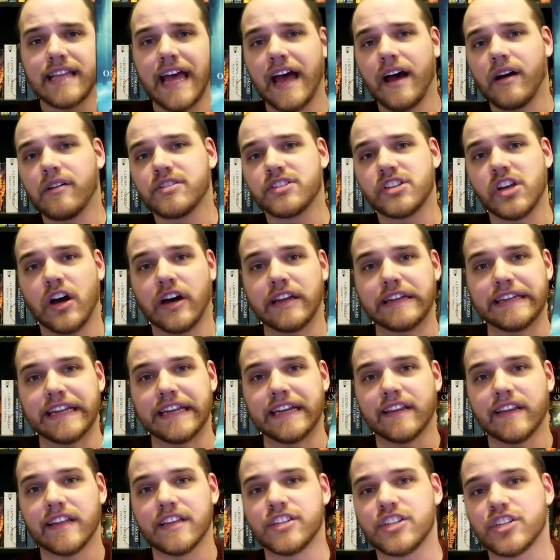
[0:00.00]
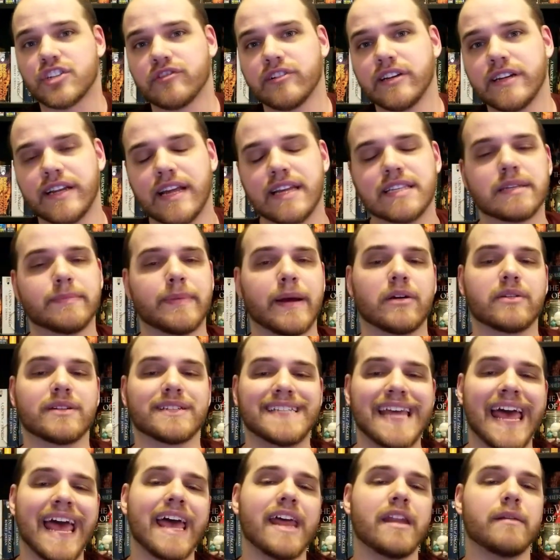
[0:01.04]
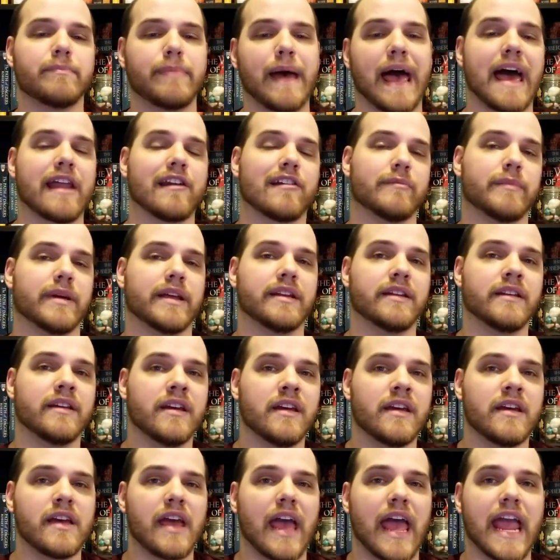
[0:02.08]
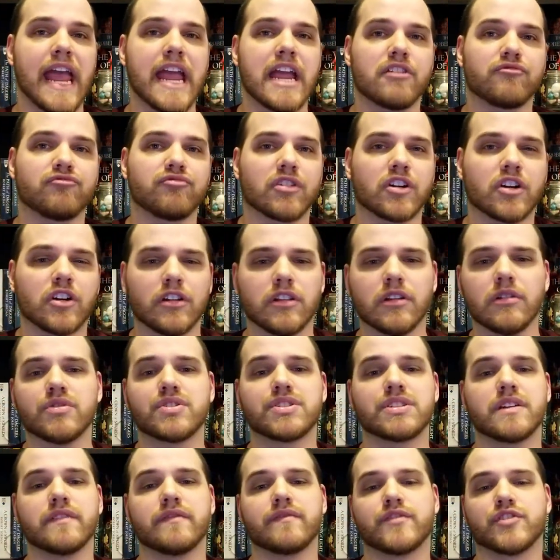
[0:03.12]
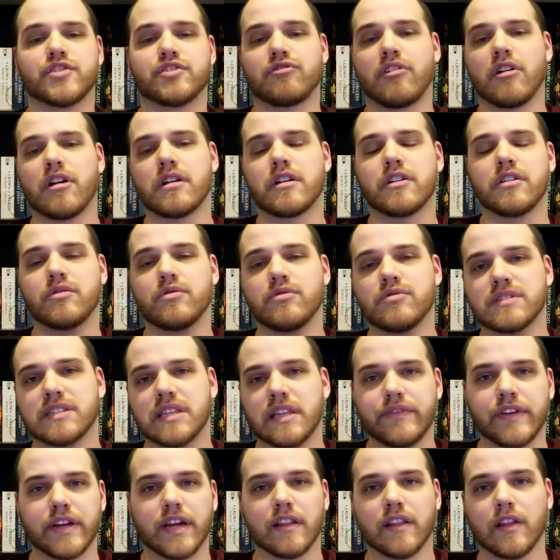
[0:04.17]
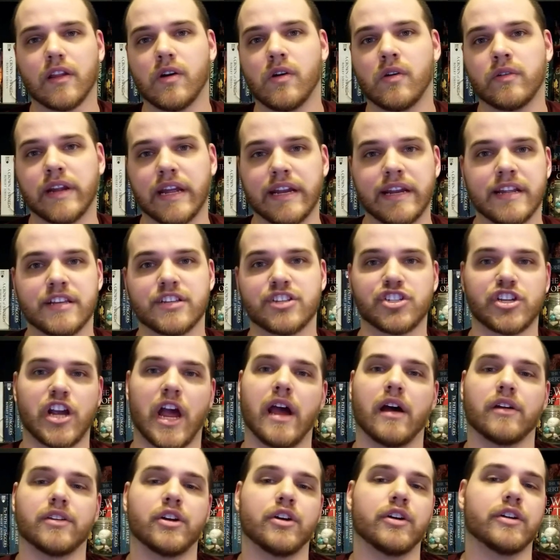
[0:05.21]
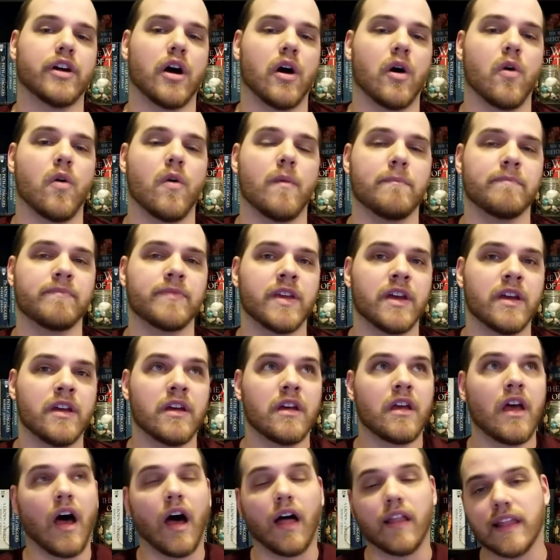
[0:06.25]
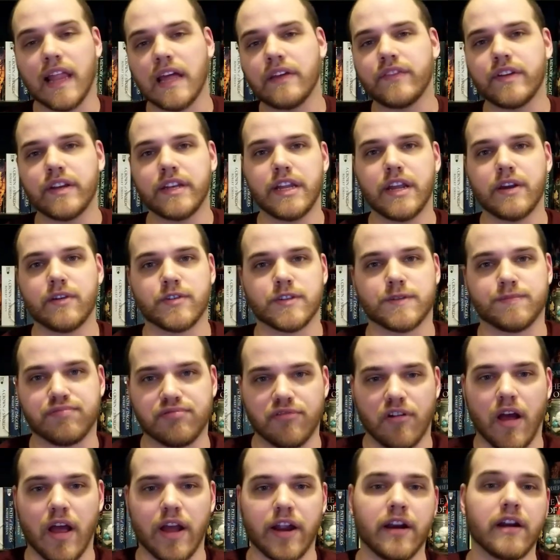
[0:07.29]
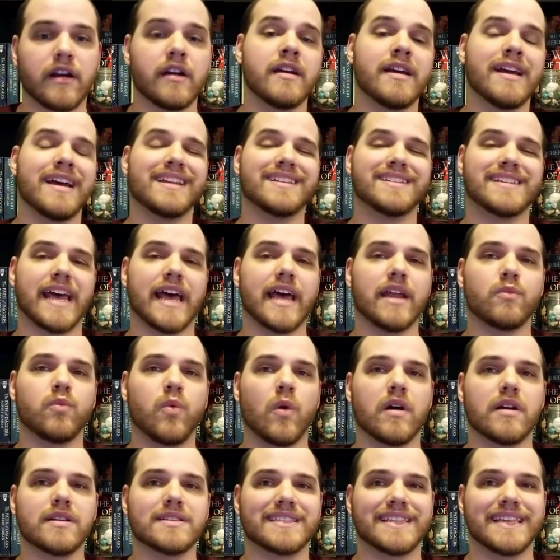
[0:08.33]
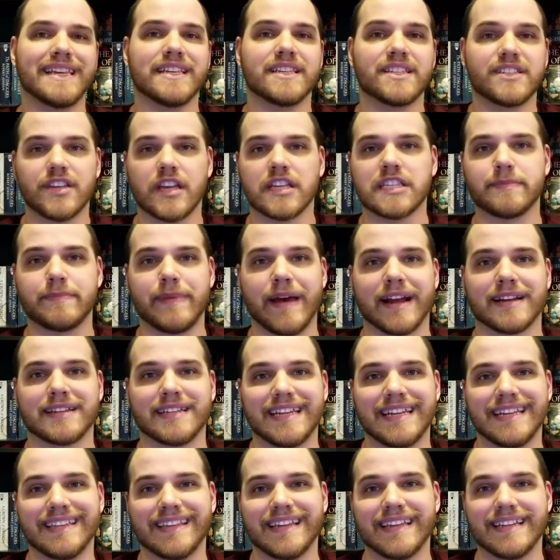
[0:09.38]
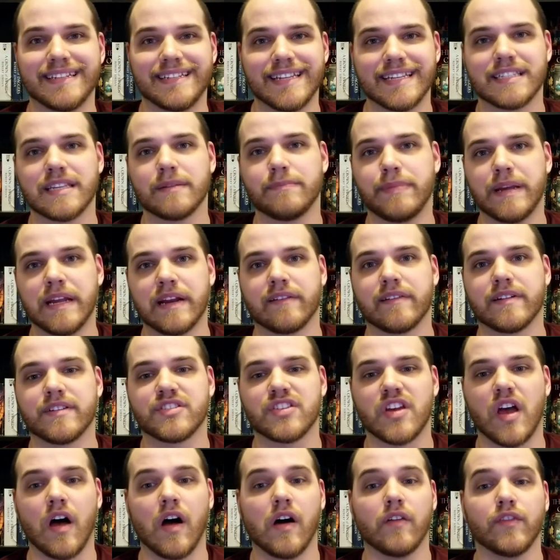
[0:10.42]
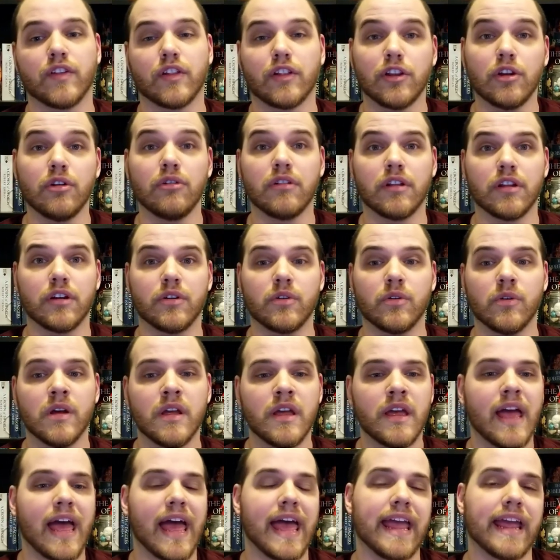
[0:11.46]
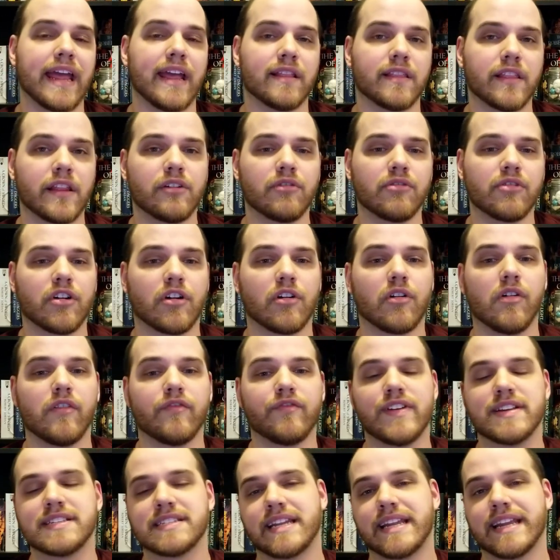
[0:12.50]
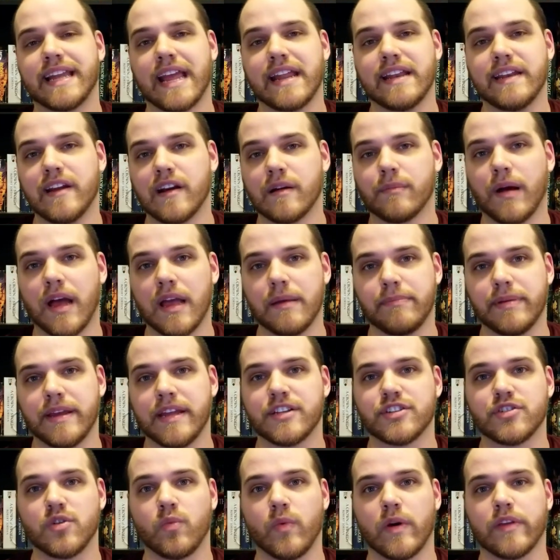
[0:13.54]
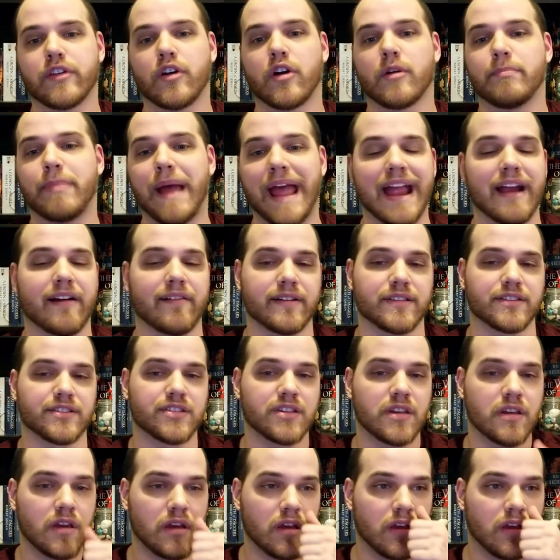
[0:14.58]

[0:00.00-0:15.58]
House on Needless Street is about Ted Bannerman, a reclusive drunk who's living alone in his childhood home. 11 years prior, Ted was the suspect in the disappearance of Lulu, a little girl visiting a nearby beach with her parents.